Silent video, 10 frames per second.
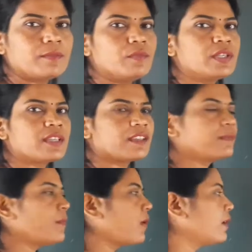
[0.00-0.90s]
which are
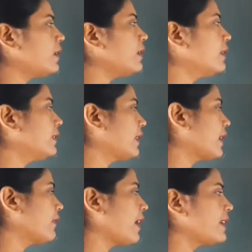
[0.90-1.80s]
smaller than
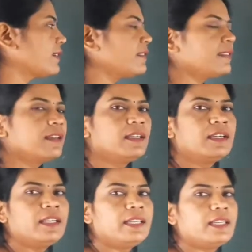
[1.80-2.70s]
virus.
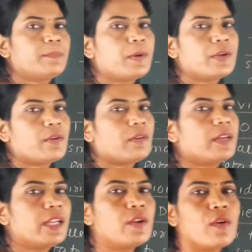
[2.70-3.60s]
It particularly
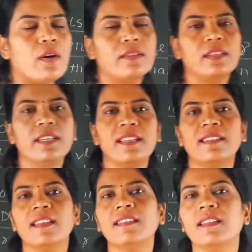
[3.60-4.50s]
causes the
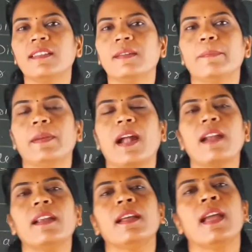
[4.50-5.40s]
disease in the plant,
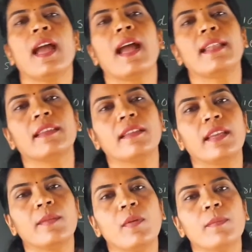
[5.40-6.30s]
and the
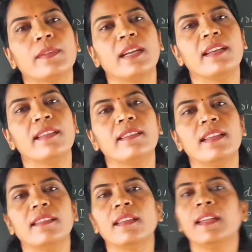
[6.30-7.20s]
name of that disease
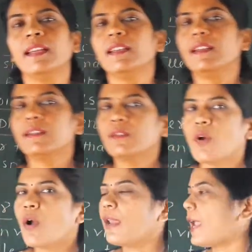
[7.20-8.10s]
is
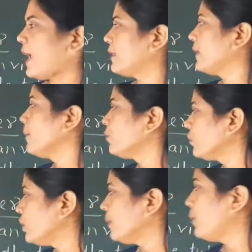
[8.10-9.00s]
called as
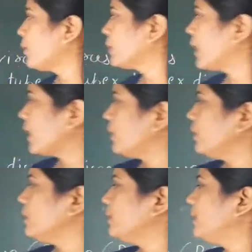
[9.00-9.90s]
the potato
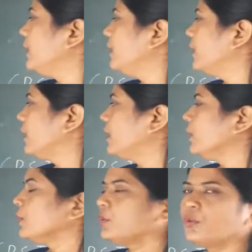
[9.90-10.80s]
spindle
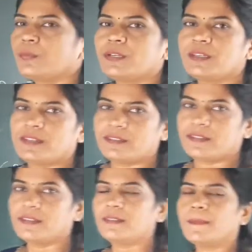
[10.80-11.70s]
tuber
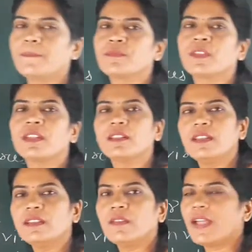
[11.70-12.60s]
disease. These
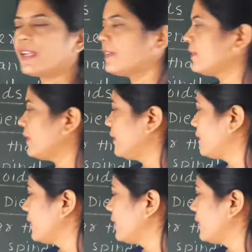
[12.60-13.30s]
viruses